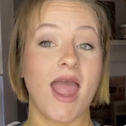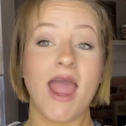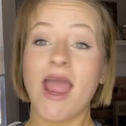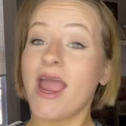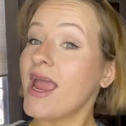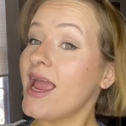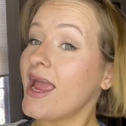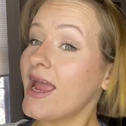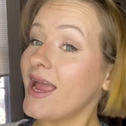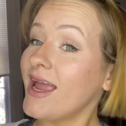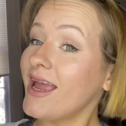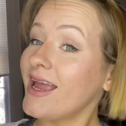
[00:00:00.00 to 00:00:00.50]

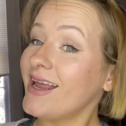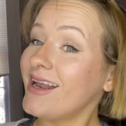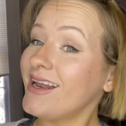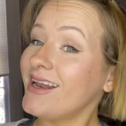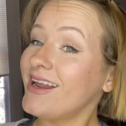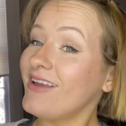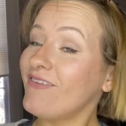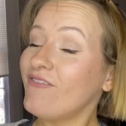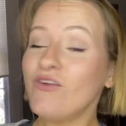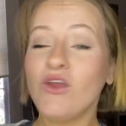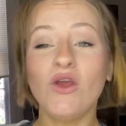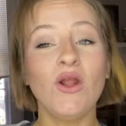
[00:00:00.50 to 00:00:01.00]
And
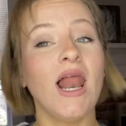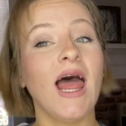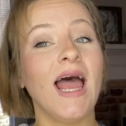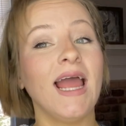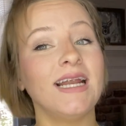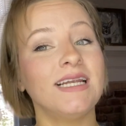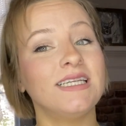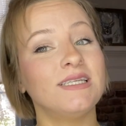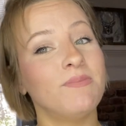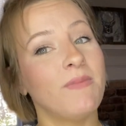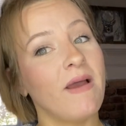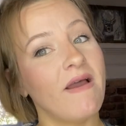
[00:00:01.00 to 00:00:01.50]
if you
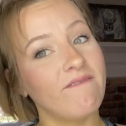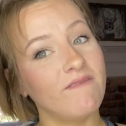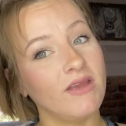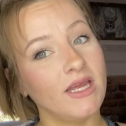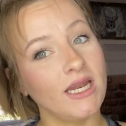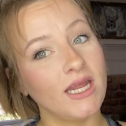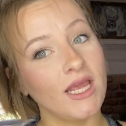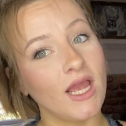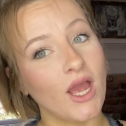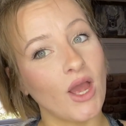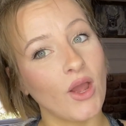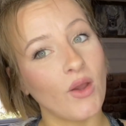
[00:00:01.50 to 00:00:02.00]
liked my
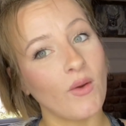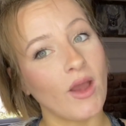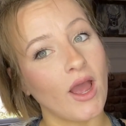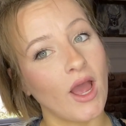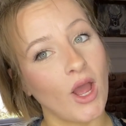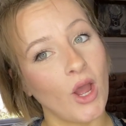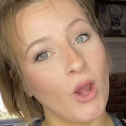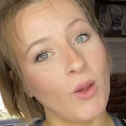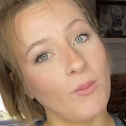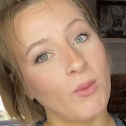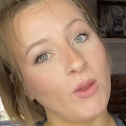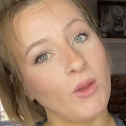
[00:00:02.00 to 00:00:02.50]
video, I
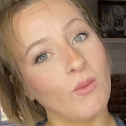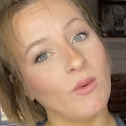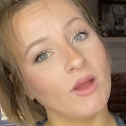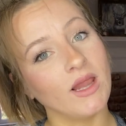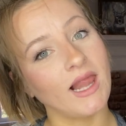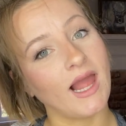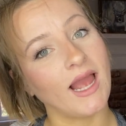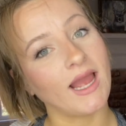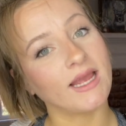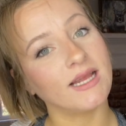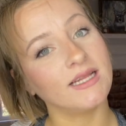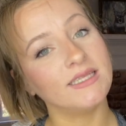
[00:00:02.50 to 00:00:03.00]
hope you will
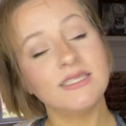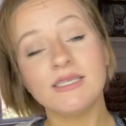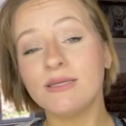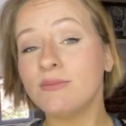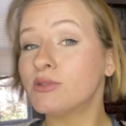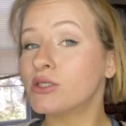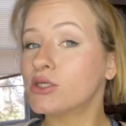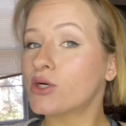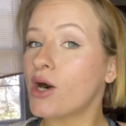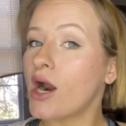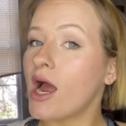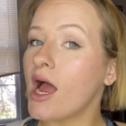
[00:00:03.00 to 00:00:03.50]
like and
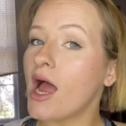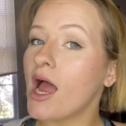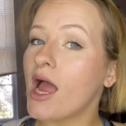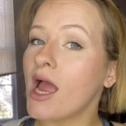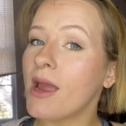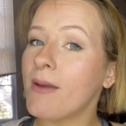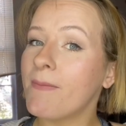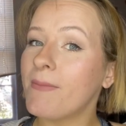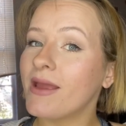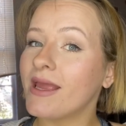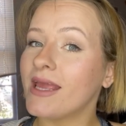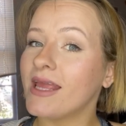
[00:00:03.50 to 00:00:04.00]

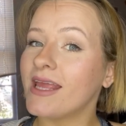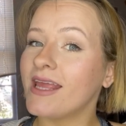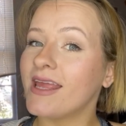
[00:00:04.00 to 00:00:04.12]
subscribe.